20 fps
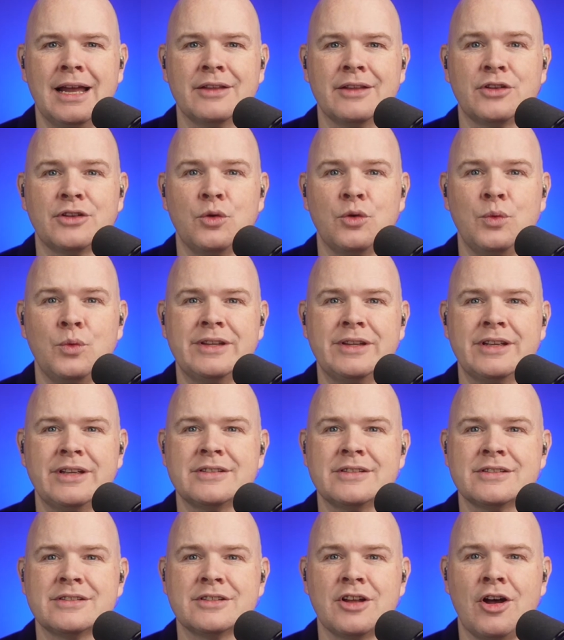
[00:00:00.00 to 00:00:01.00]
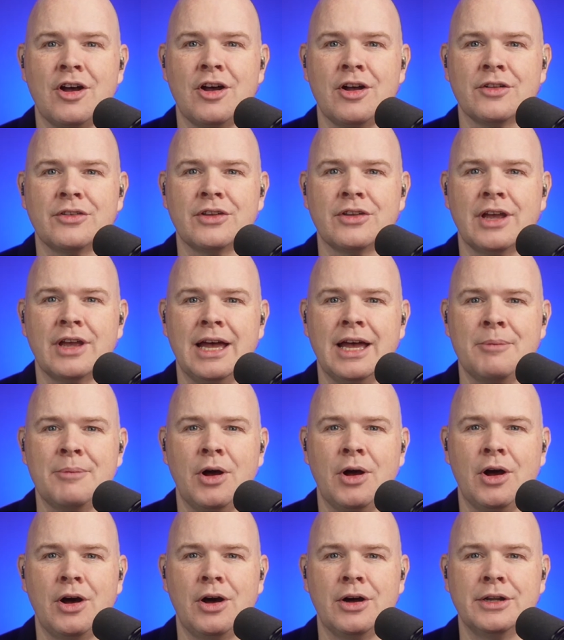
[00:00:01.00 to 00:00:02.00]
So we did start
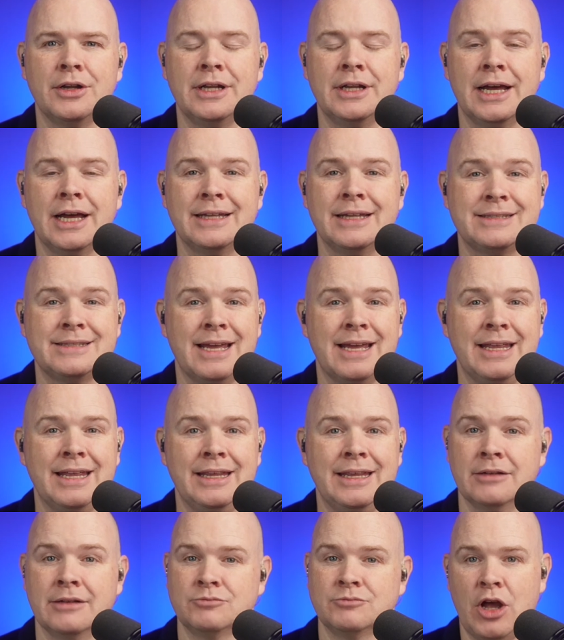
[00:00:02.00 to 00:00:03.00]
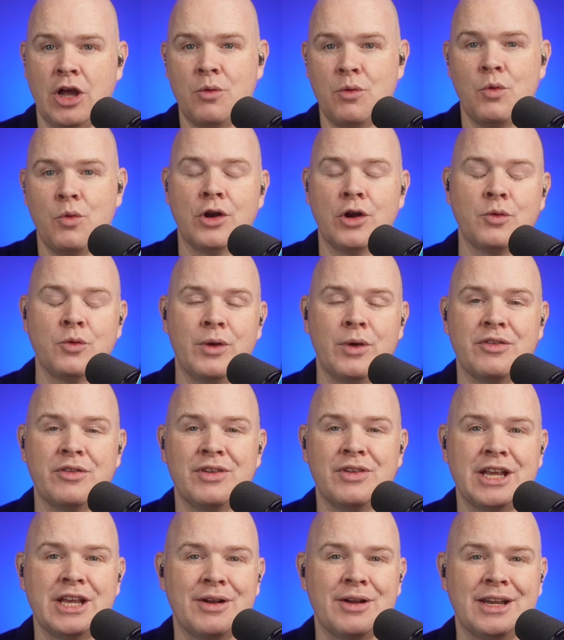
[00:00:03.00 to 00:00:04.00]
on day 1 with
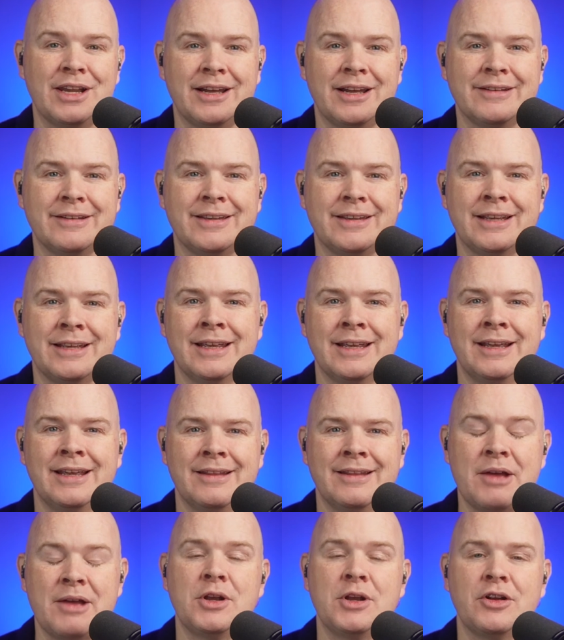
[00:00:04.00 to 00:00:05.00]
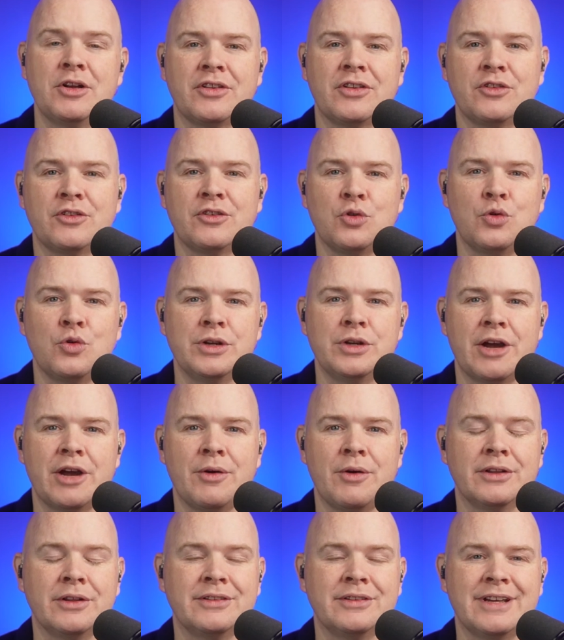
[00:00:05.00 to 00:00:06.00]
video and lighting. Then we looked at
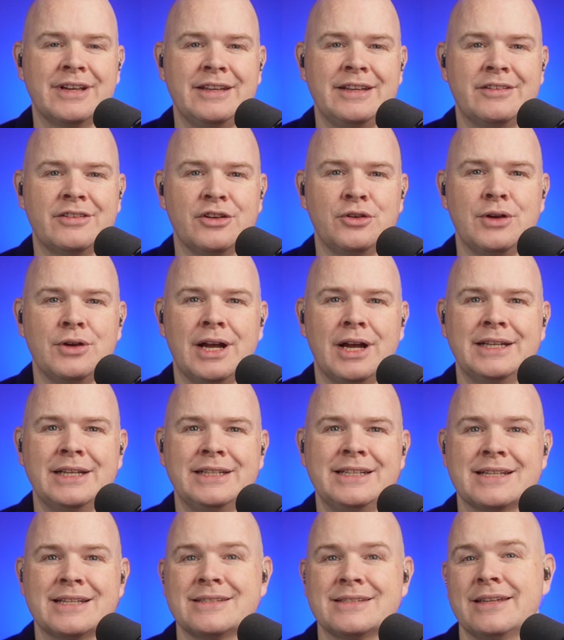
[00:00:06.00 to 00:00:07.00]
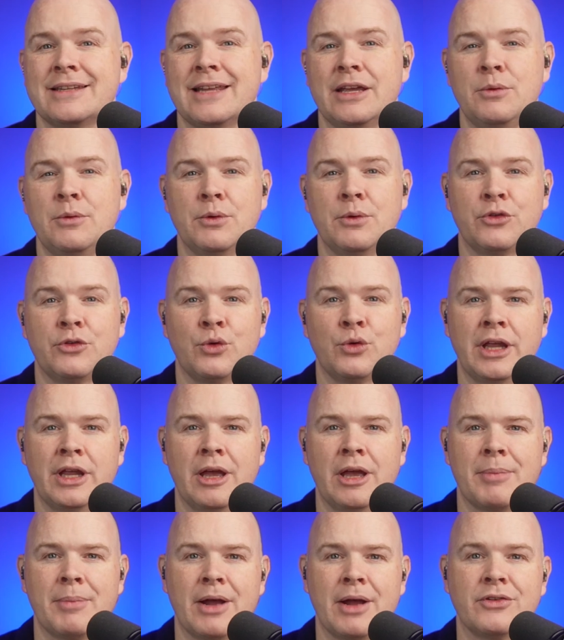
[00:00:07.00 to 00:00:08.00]
audio on day 2, and yesterday we were
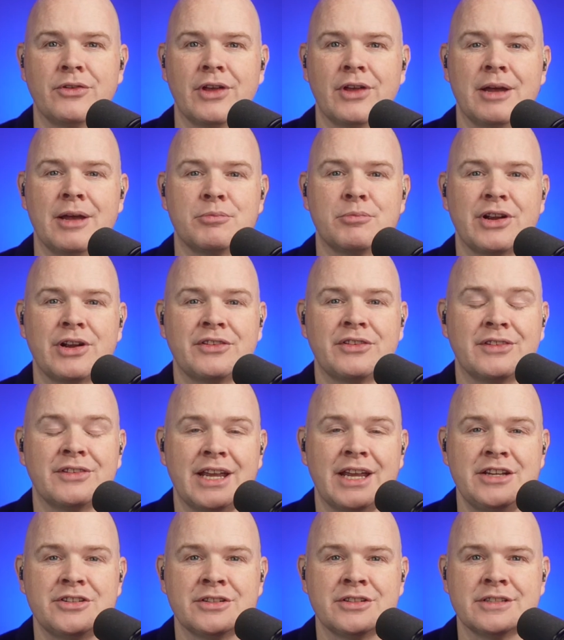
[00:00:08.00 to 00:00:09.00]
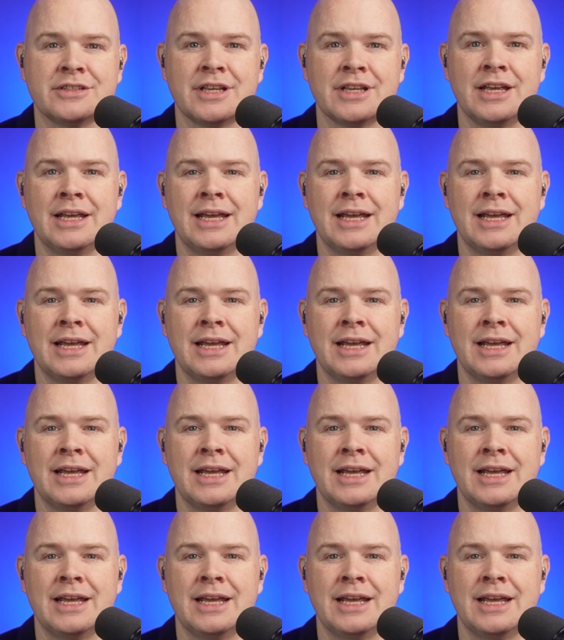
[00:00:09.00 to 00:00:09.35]
talking about presentations.